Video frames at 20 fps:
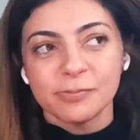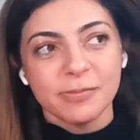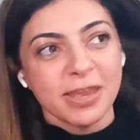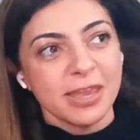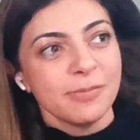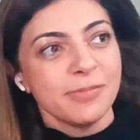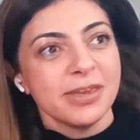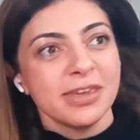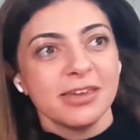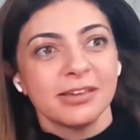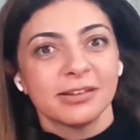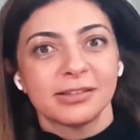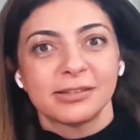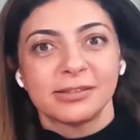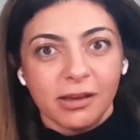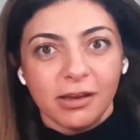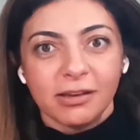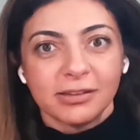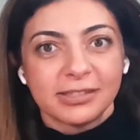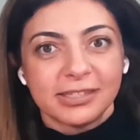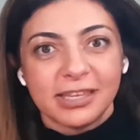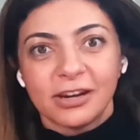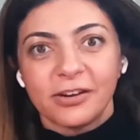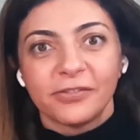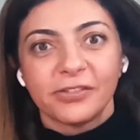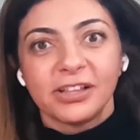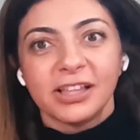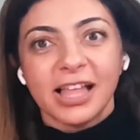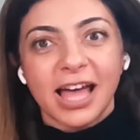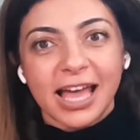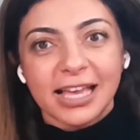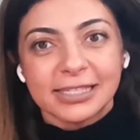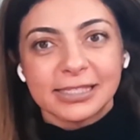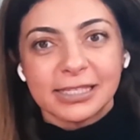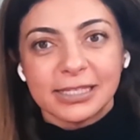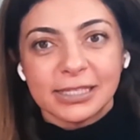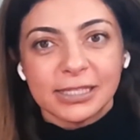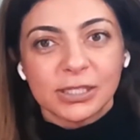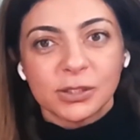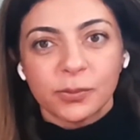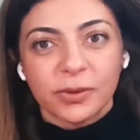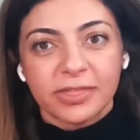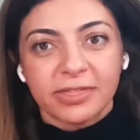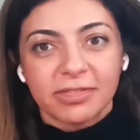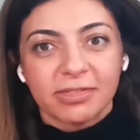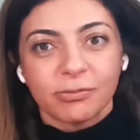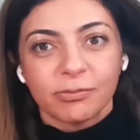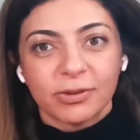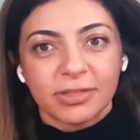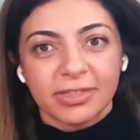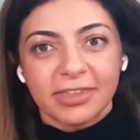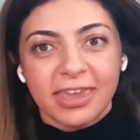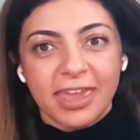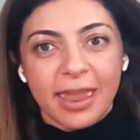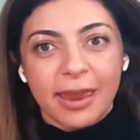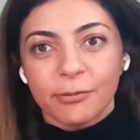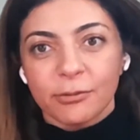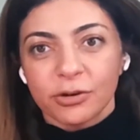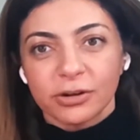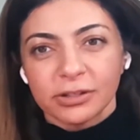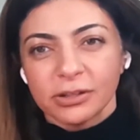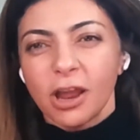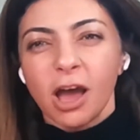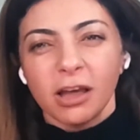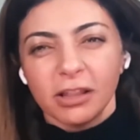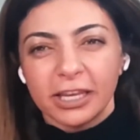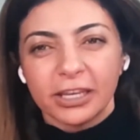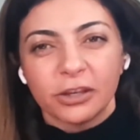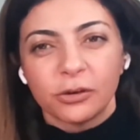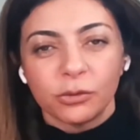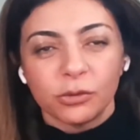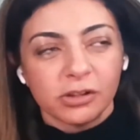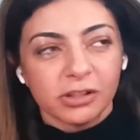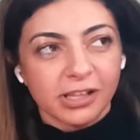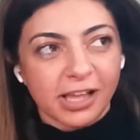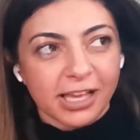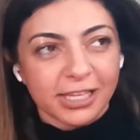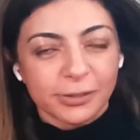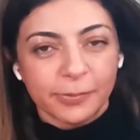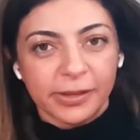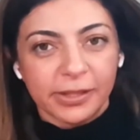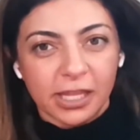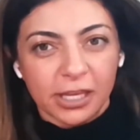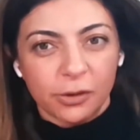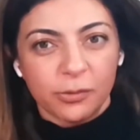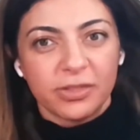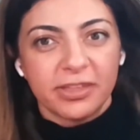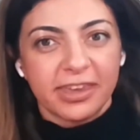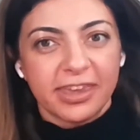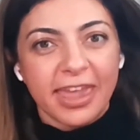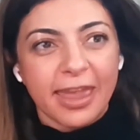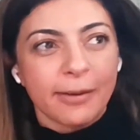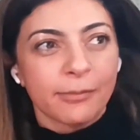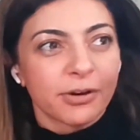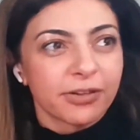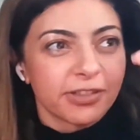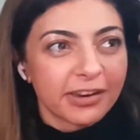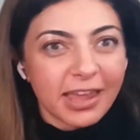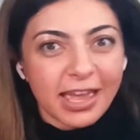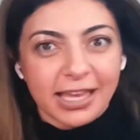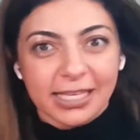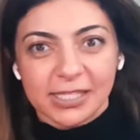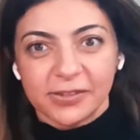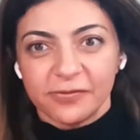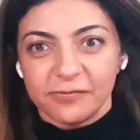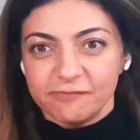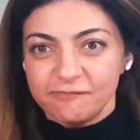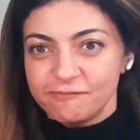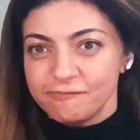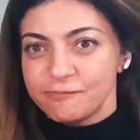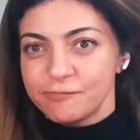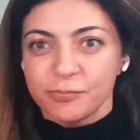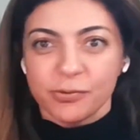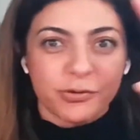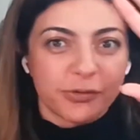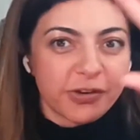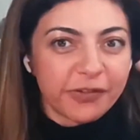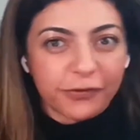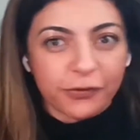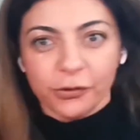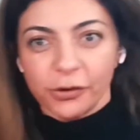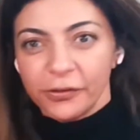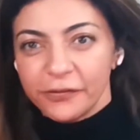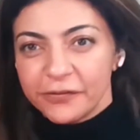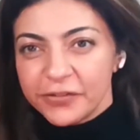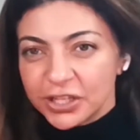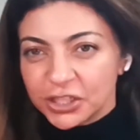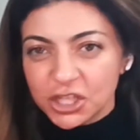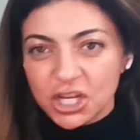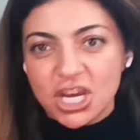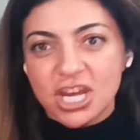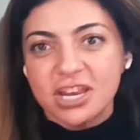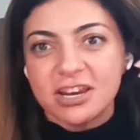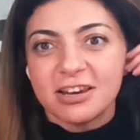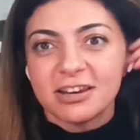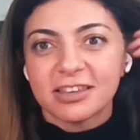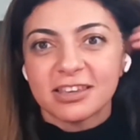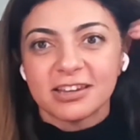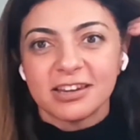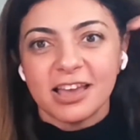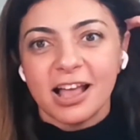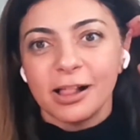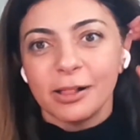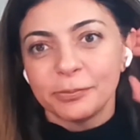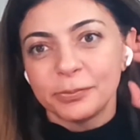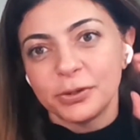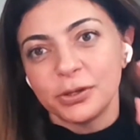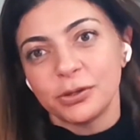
Maybe it's a set of glasses with camera, not like Google Glass, but like with a camera that has peripheral vision and can help